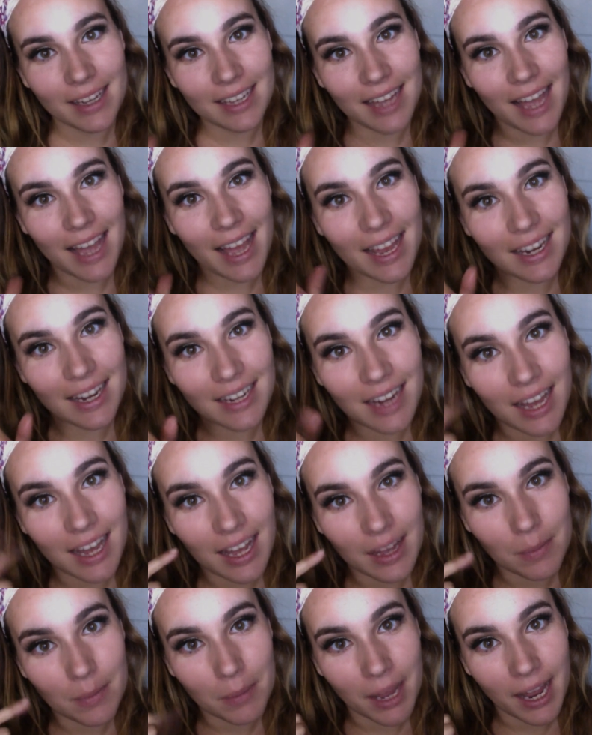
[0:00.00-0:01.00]
and
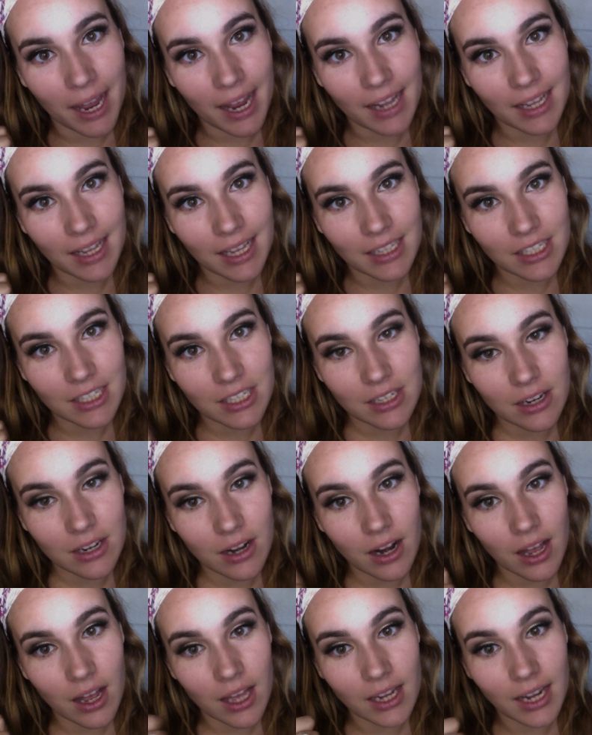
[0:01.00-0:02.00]
my eyelashes
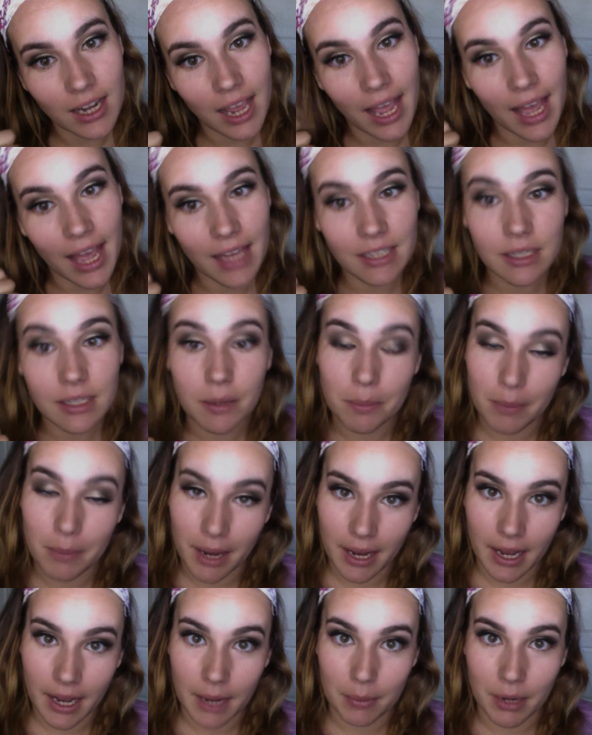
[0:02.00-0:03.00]
are on, and my
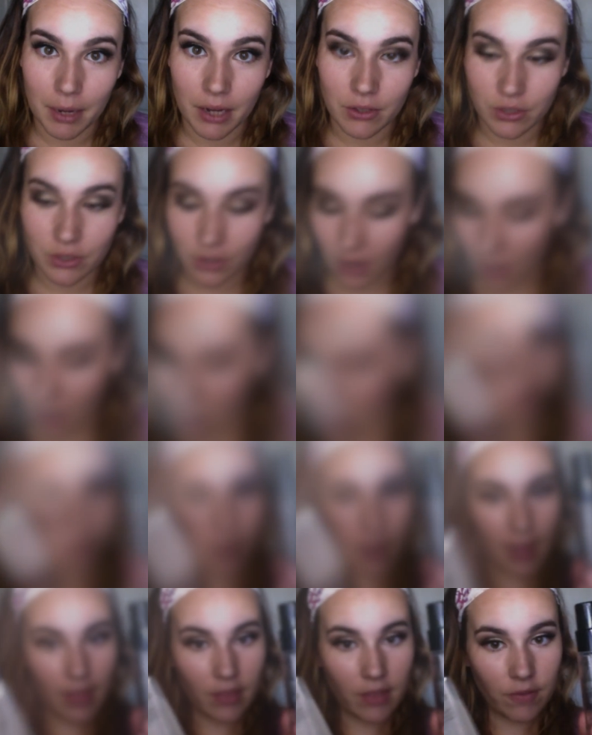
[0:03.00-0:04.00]
eyebrows are on.
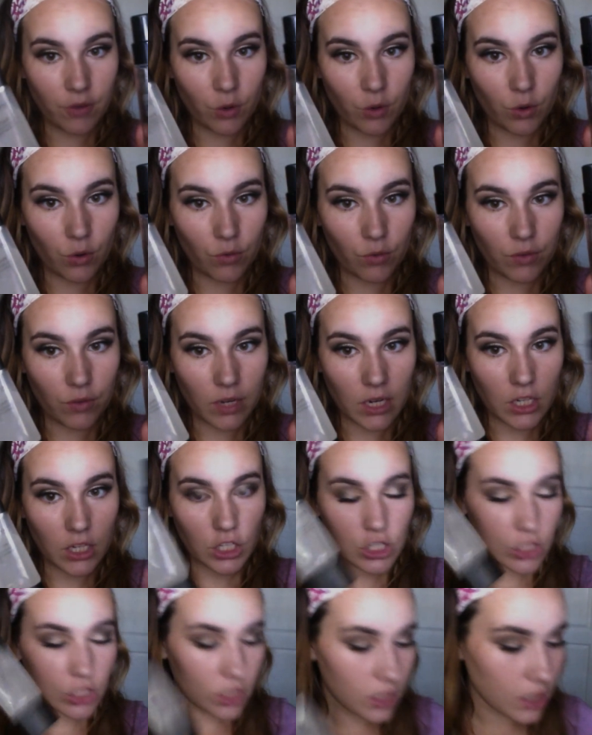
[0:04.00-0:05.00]
And the Photo
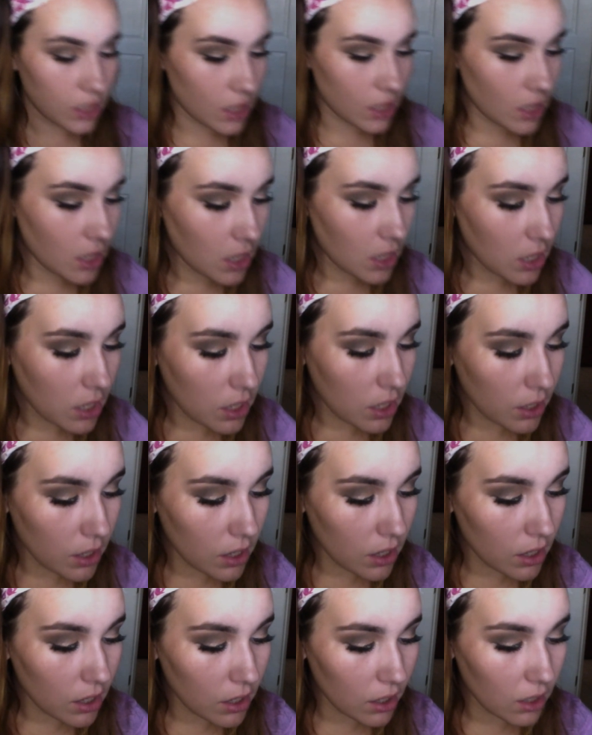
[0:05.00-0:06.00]
Finish
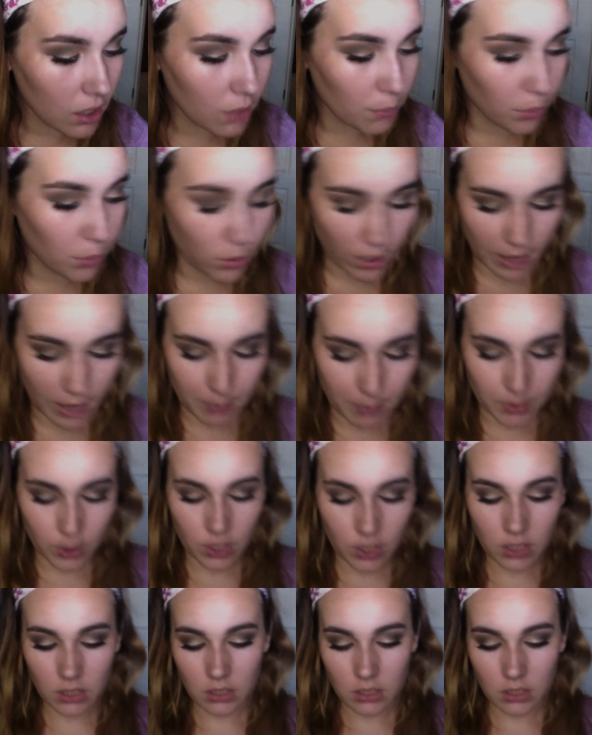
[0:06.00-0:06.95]
primer.